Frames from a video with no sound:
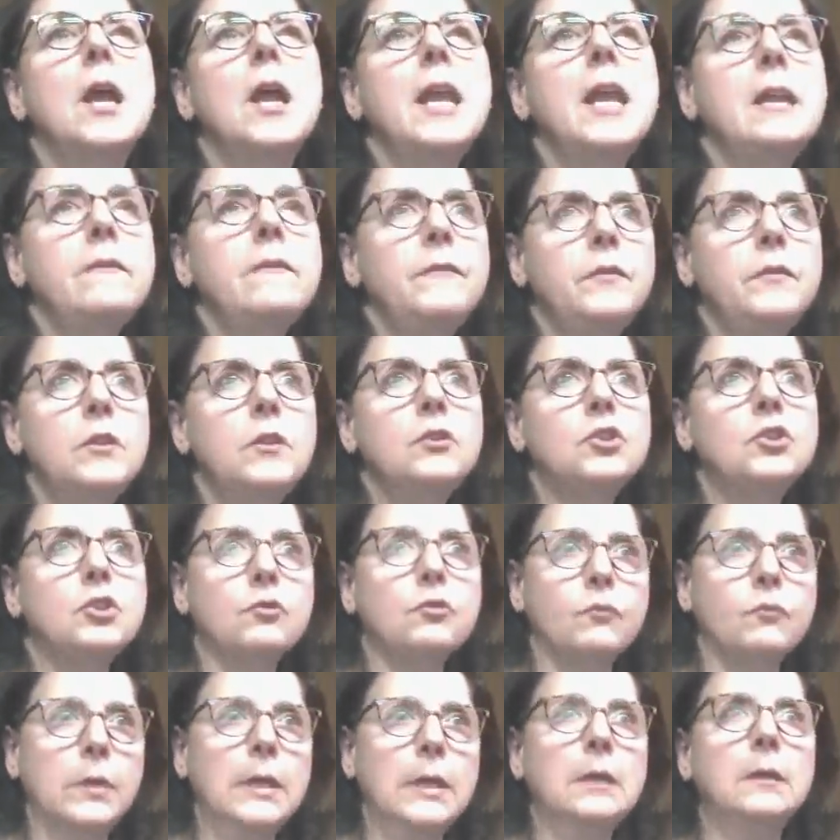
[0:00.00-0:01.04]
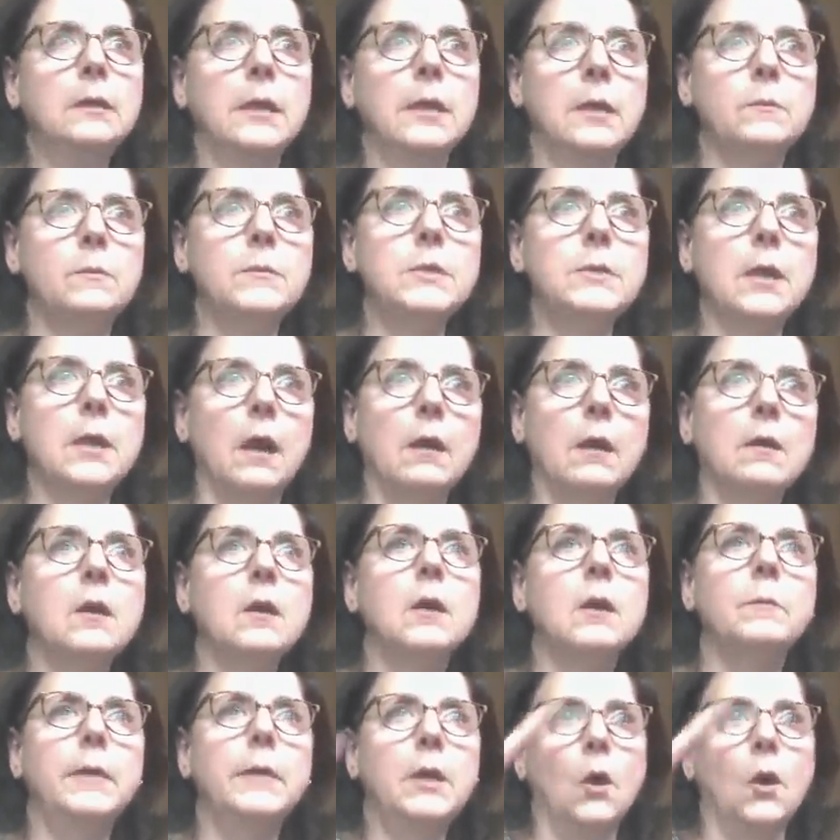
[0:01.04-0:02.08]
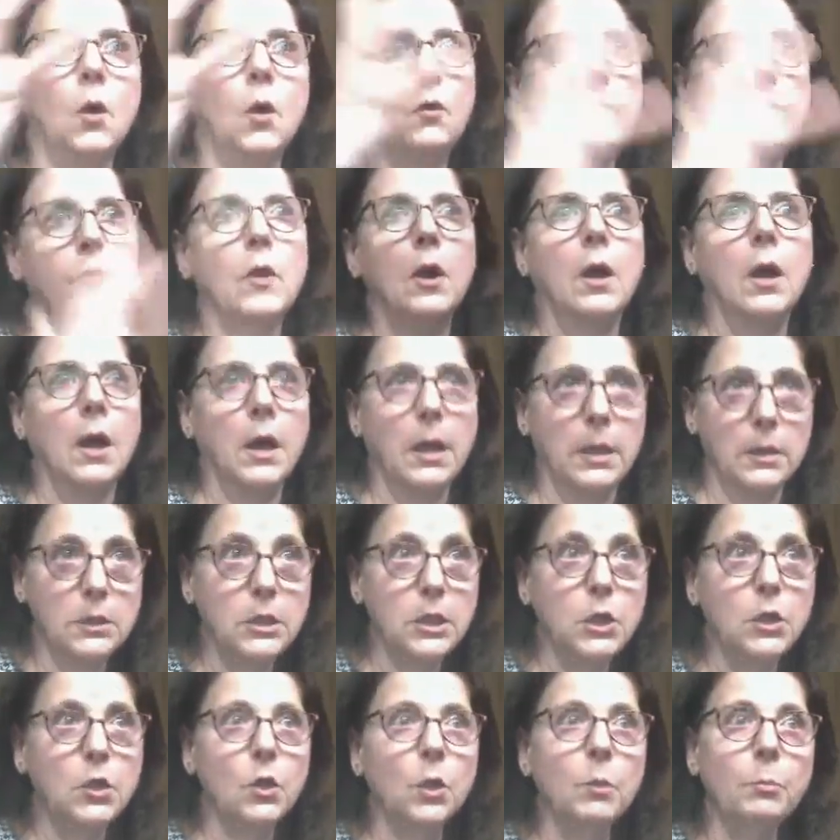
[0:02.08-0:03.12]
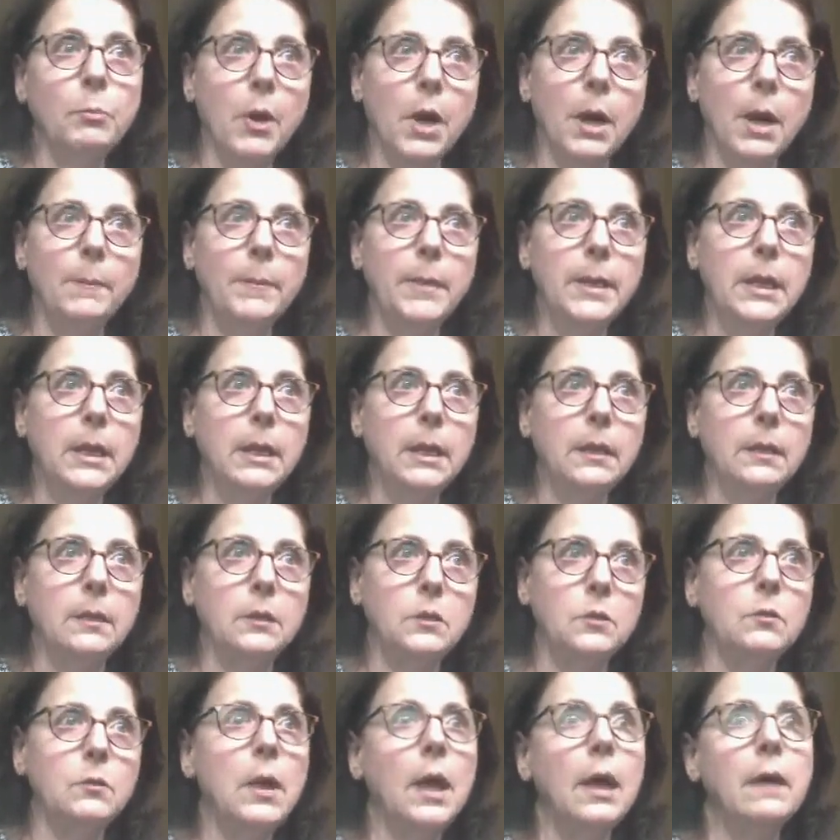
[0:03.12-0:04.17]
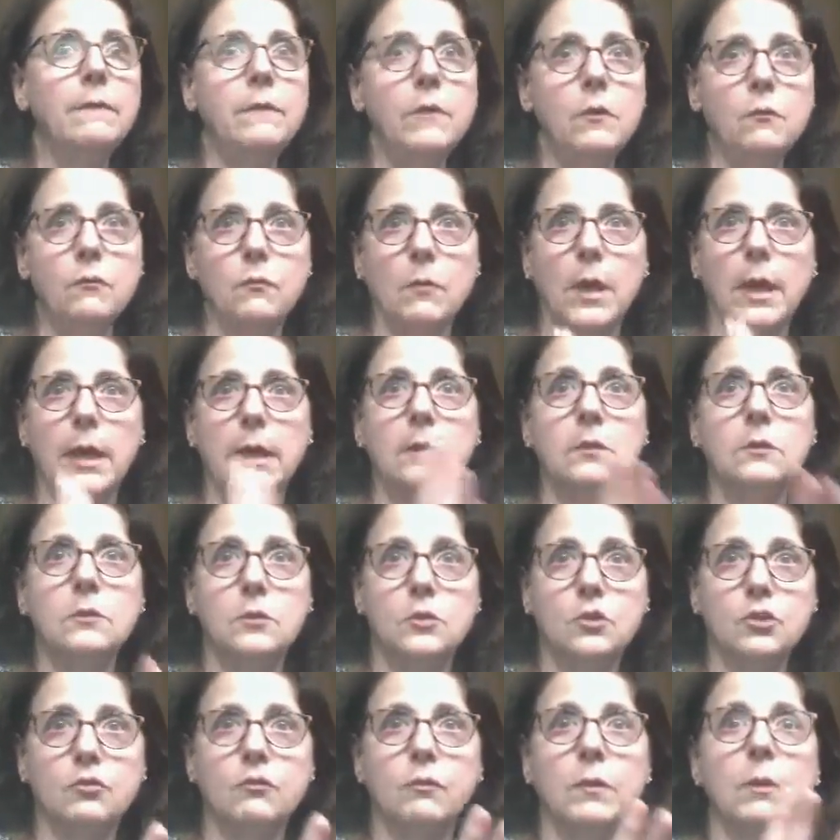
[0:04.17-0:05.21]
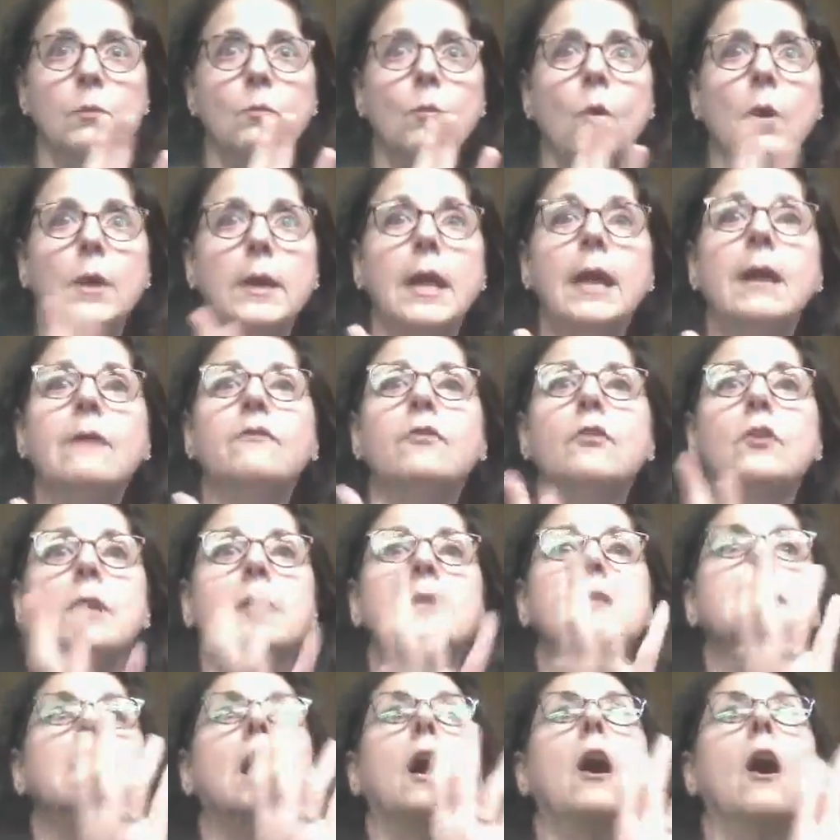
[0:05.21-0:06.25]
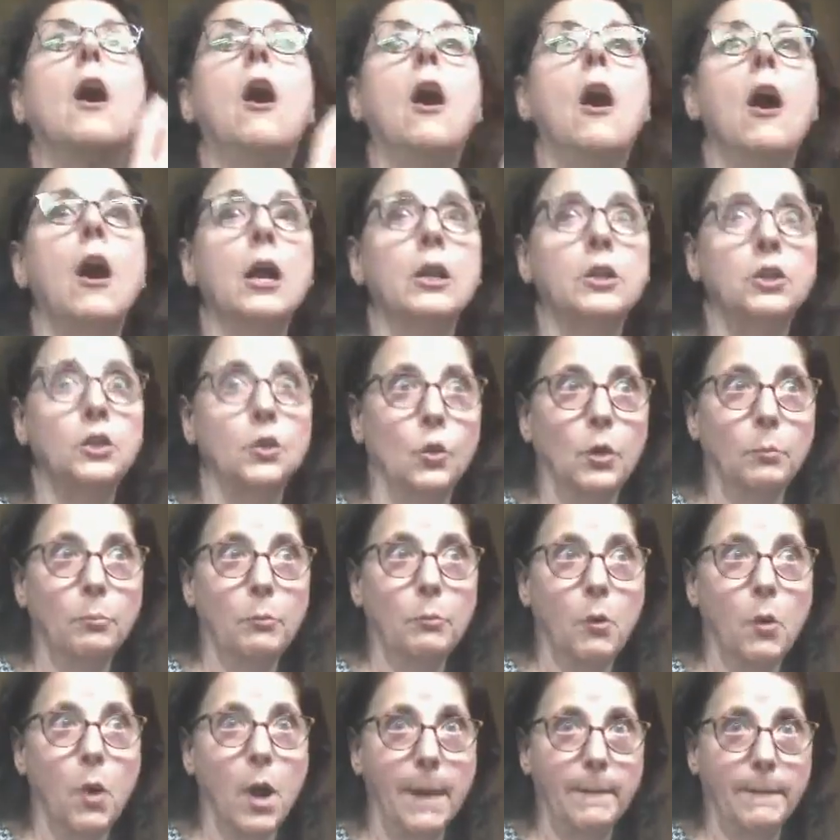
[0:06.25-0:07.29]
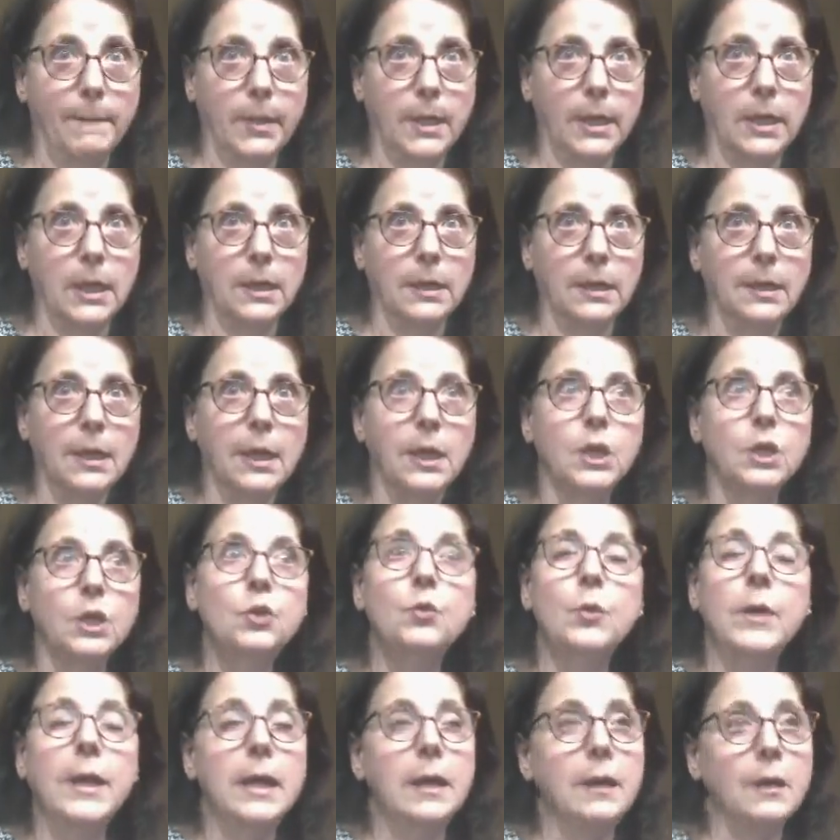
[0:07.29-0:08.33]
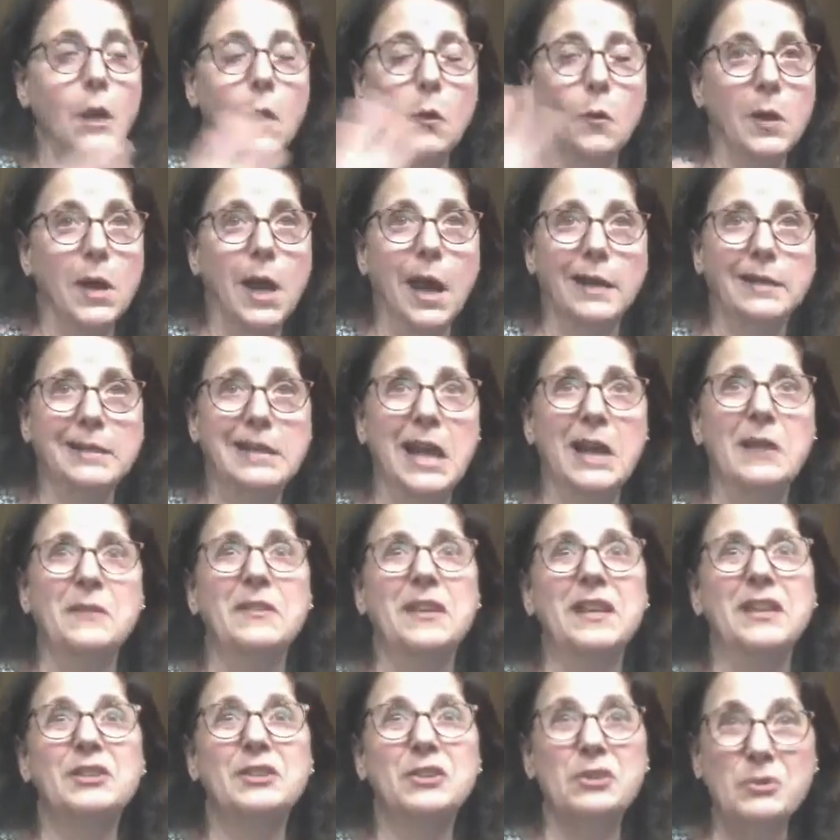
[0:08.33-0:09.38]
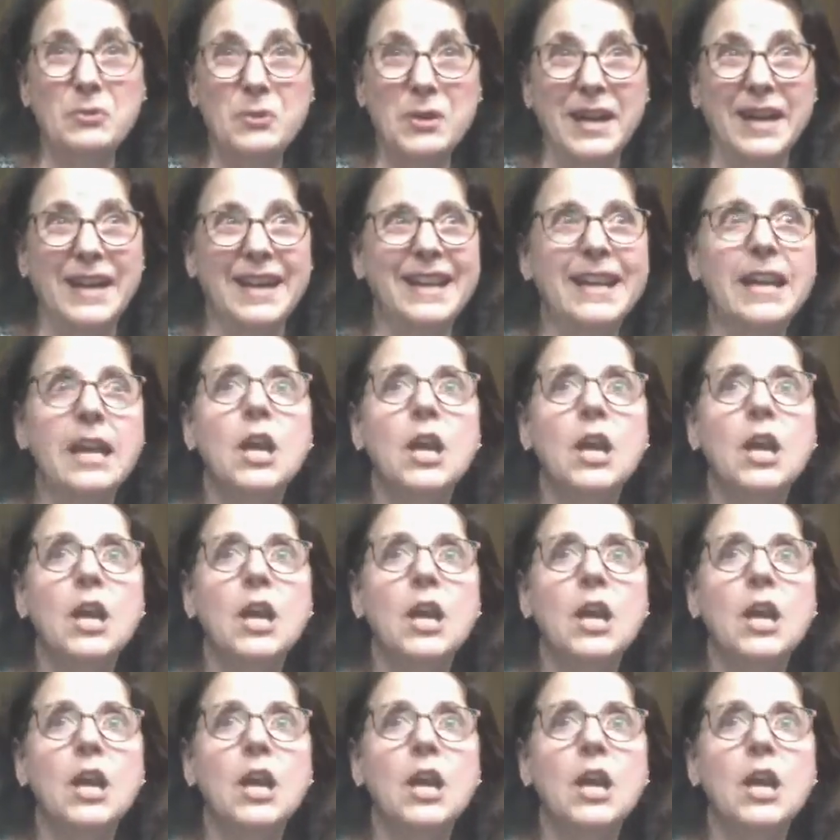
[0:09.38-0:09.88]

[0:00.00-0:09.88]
If the tree limbs are coming over onto your property, you have the right to trim whatever is on your property. You can't go and cut down their tree.